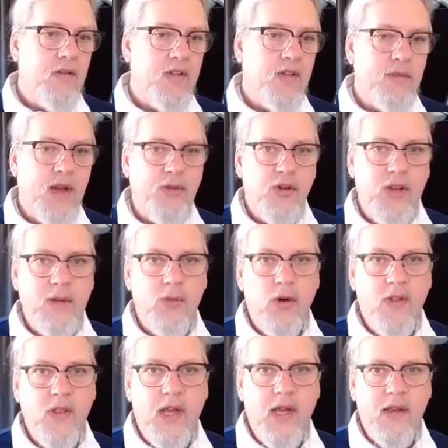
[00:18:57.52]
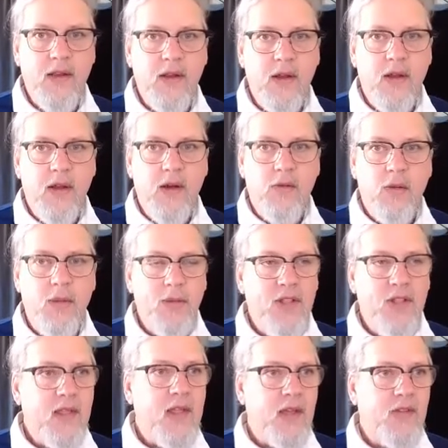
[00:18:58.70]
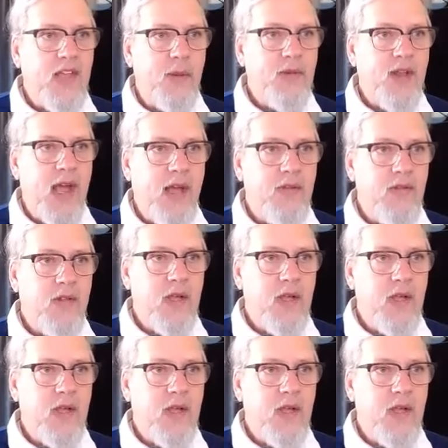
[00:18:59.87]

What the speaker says: Sometimes you'll need more than that. Remember that the except has